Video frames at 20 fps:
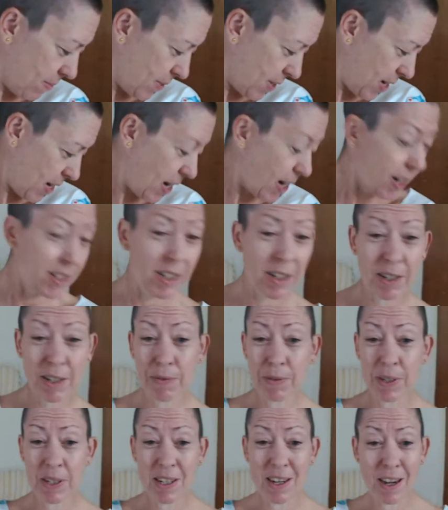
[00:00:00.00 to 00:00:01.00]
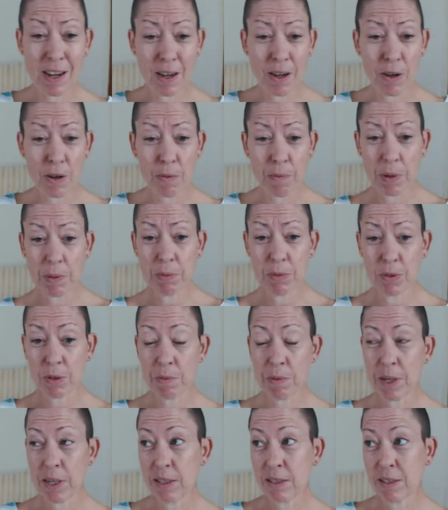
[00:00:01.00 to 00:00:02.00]
I don't even know. People talk
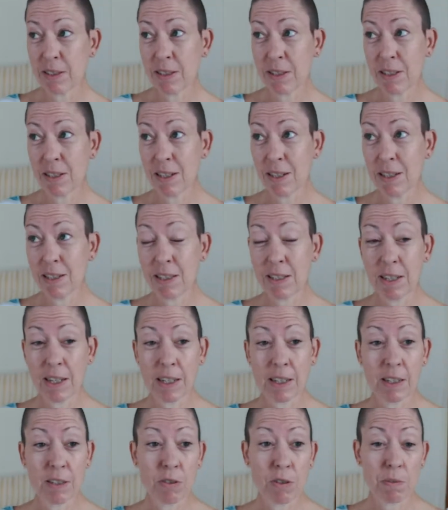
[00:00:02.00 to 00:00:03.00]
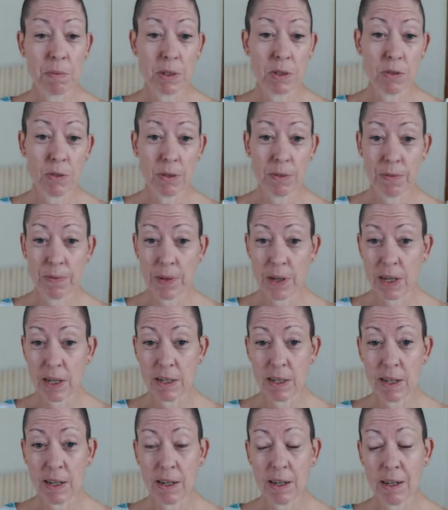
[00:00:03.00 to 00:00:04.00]
about consistent listing. They talk about drip
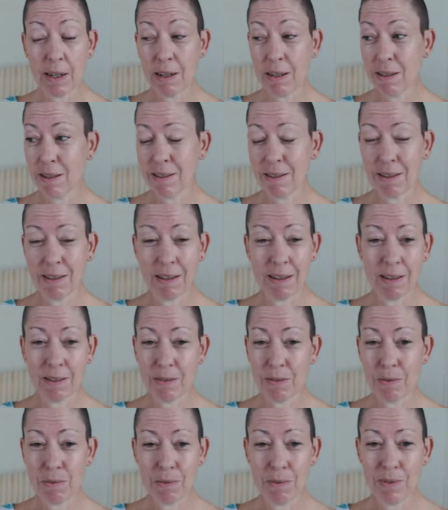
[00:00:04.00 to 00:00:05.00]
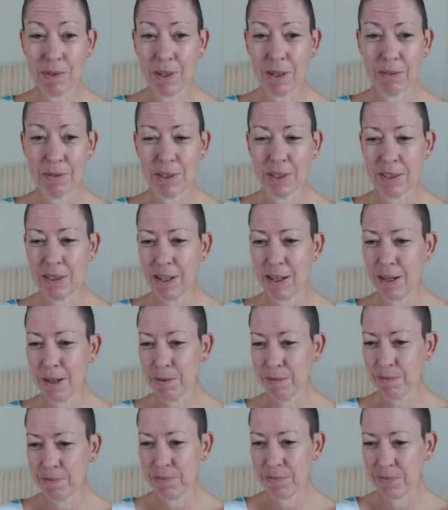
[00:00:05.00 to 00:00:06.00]
feeding. None of us know.